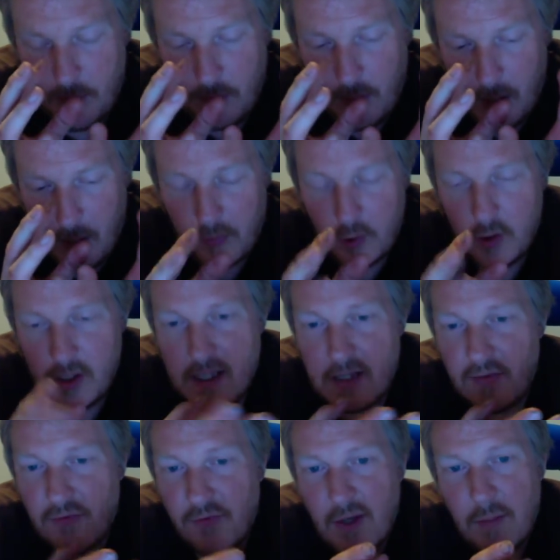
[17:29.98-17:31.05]
employees
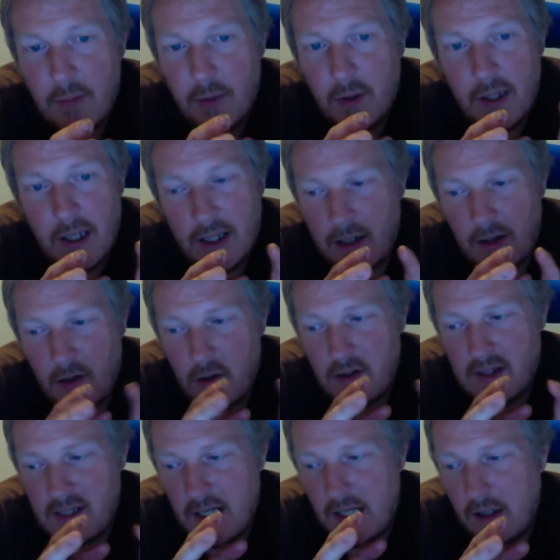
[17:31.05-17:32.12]
of Ripple, they
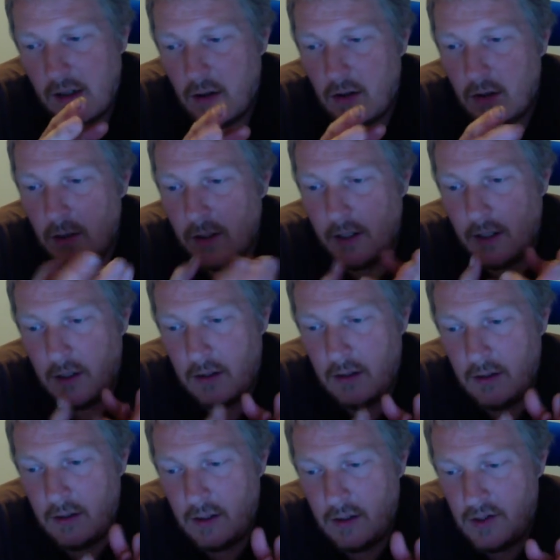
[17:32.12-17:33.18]
cannot sell all
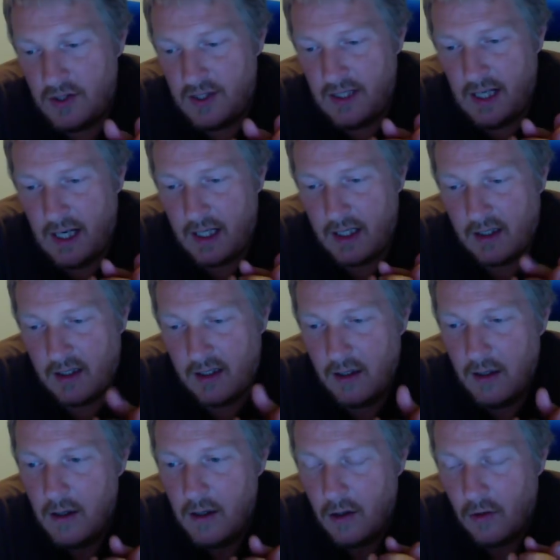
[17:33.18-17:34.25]
their stack
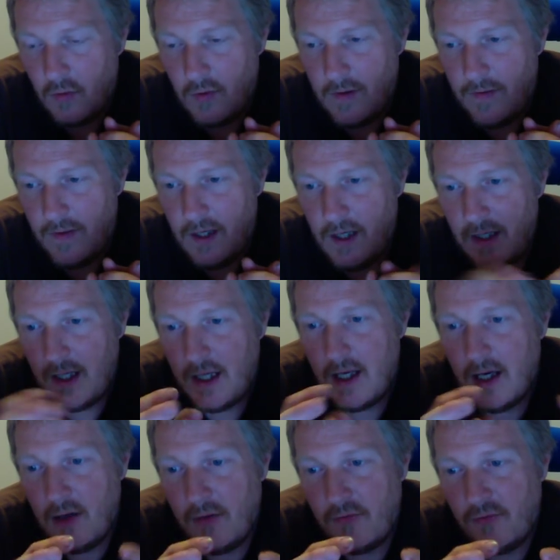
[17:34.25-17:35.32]
in one day. They
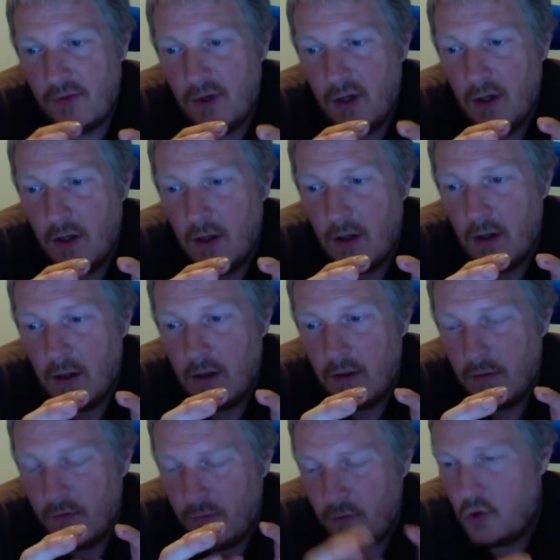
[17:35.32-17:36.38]
have
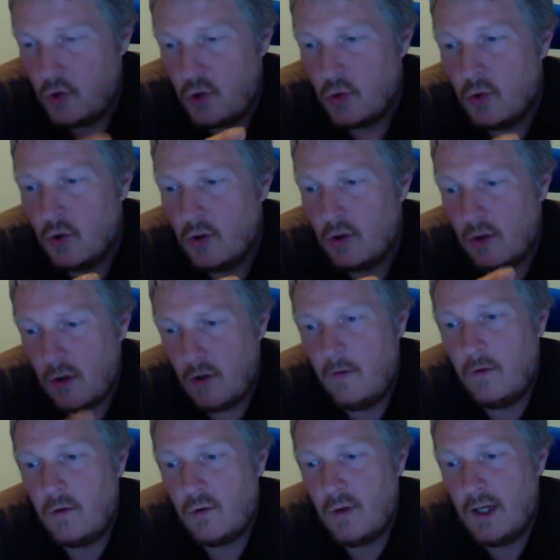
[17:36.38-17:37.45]
for sure
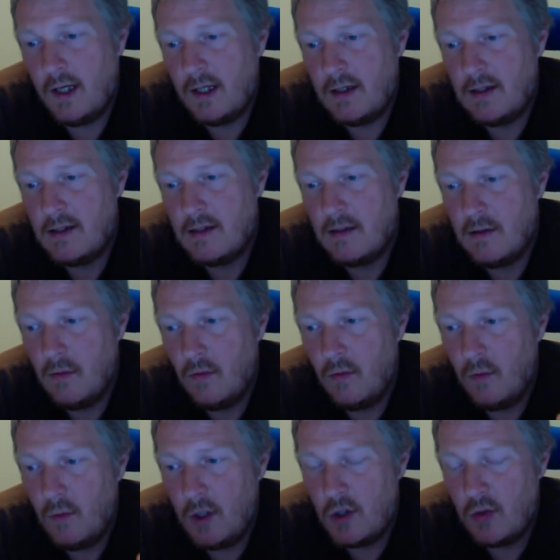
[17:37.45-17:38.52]
contracts
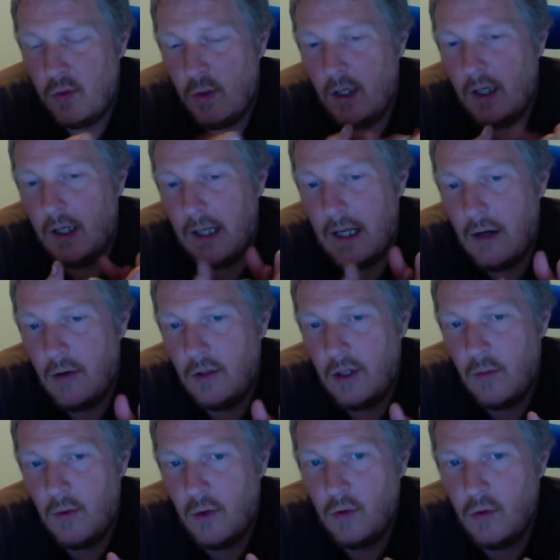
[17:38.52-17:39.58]
which will allow them
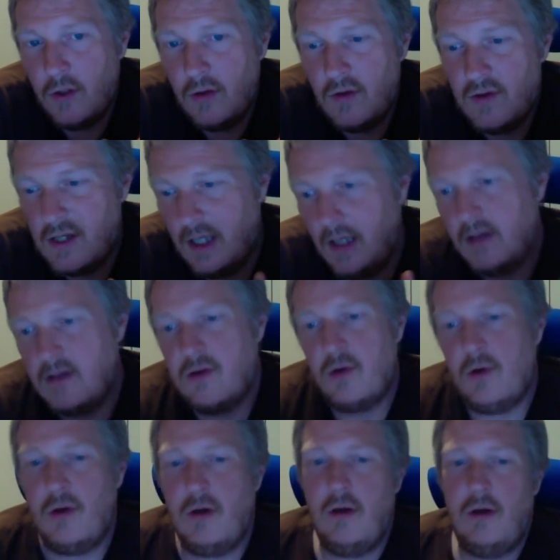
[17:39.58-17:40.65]
only to sell a
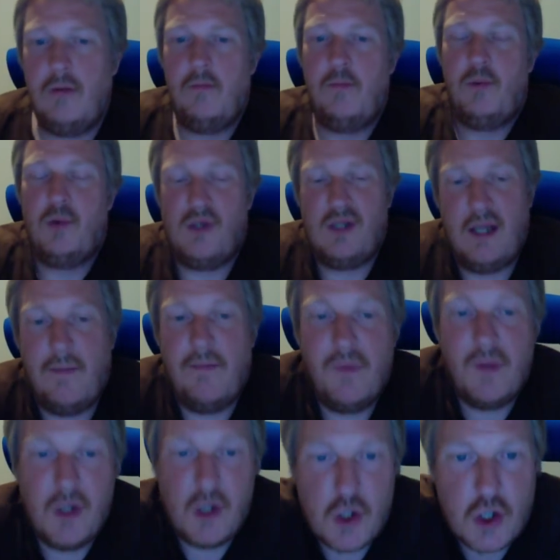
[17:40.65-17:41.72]
certain
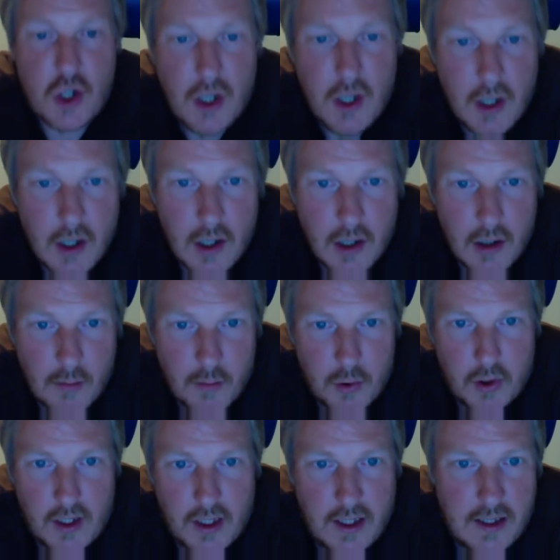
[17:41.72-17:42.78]
percentage
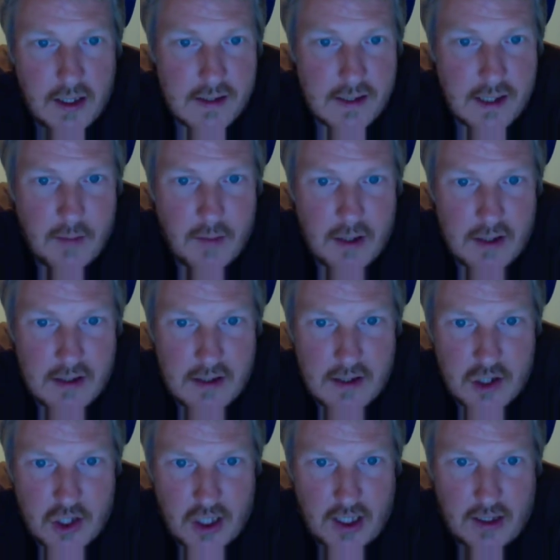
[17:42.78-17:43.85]
per day, same as
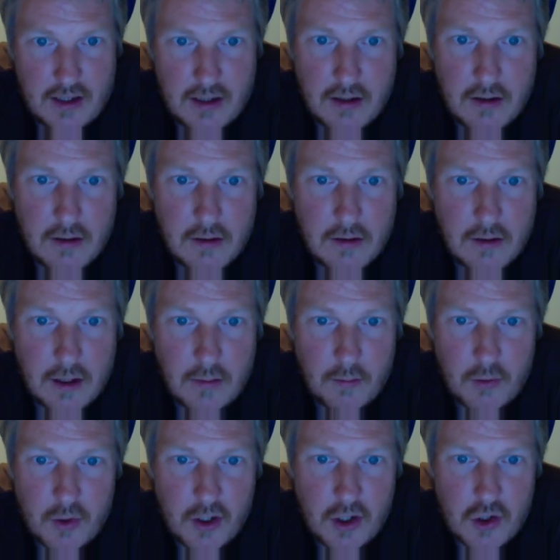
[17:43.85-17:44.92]
Chat, I'm
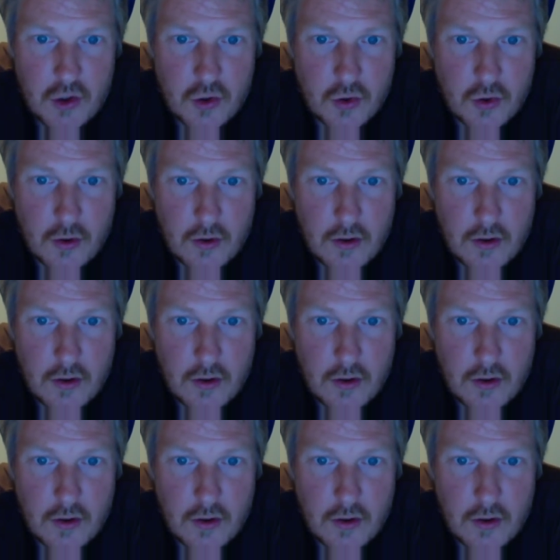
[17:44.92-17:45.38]
pretty sure.